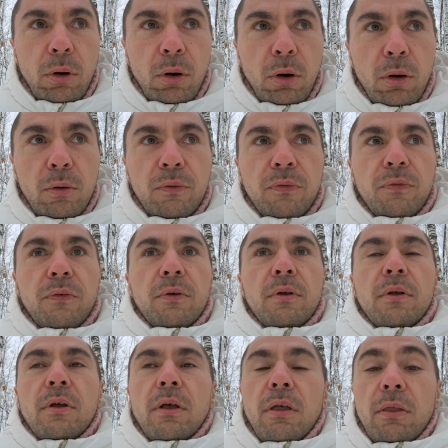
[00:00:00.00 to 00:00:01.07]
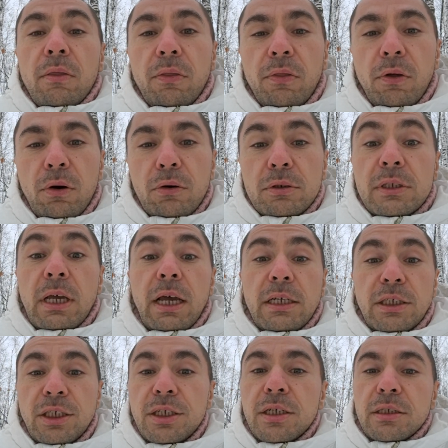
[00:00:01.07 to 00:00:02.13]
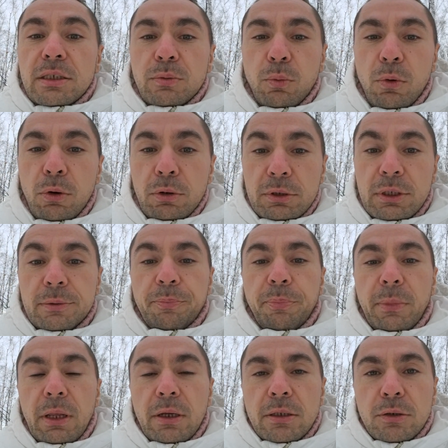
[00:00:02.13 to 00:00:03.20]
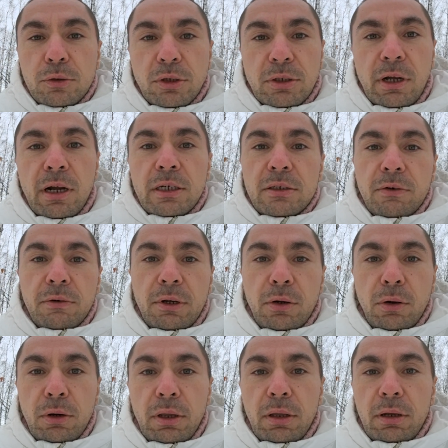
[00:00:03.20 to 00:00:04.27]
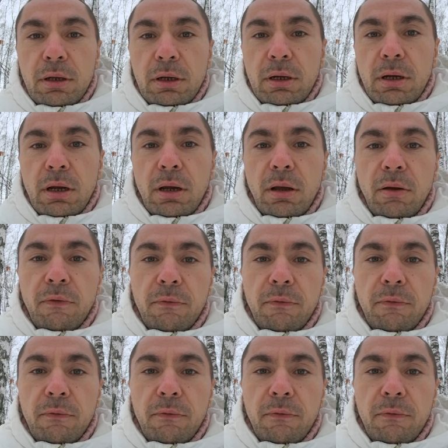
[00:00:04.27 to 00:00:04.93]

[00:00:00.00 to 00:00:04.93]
of those ideas was to start recording a